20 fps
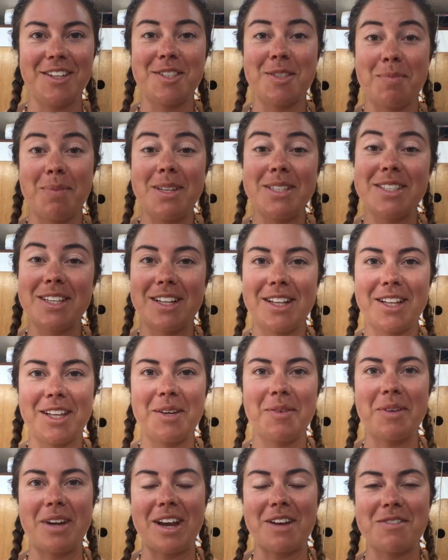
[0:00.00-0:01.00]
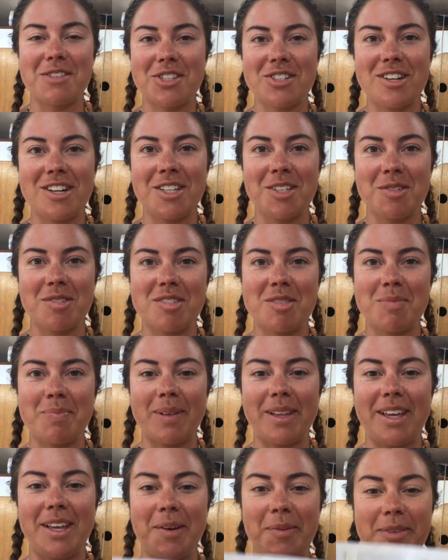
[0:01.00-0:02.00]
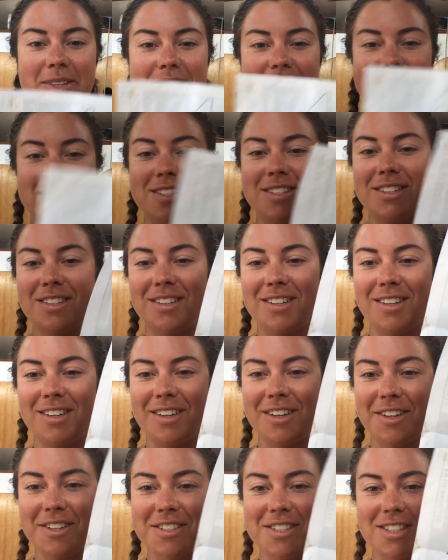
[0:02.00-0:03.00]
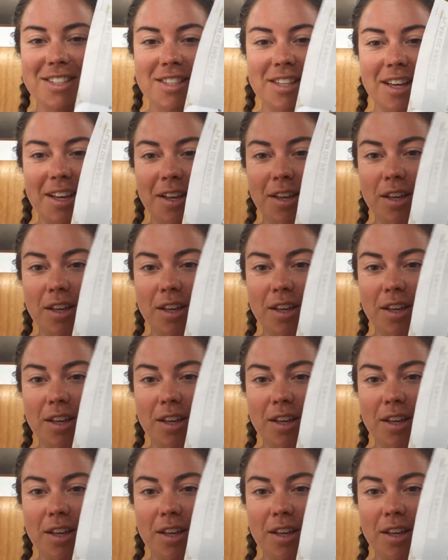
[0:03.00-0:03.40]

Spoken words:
So basically, what I was trying to explain was... Here's the sail.